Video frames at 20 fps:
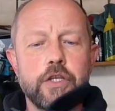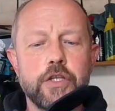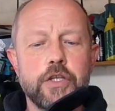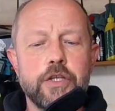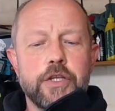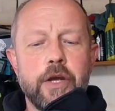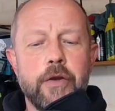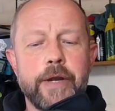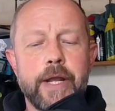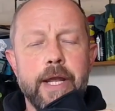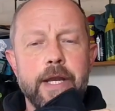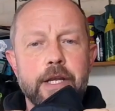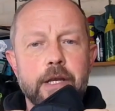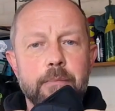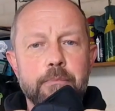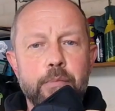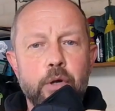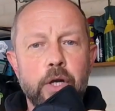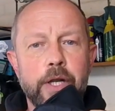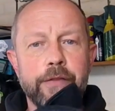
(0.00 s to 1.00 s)
you don't end
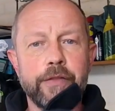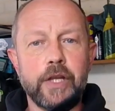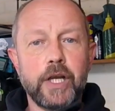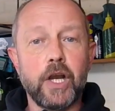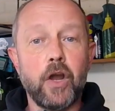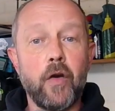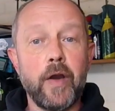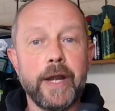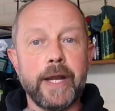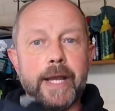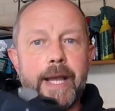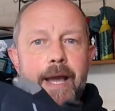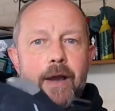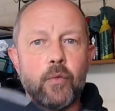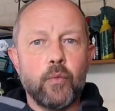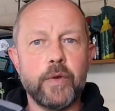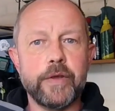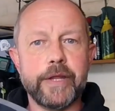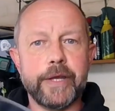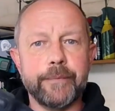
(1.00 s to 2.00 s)
up pulling the lining
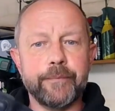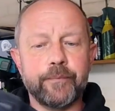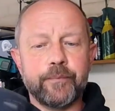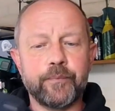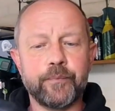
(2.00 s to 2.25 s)
out with it.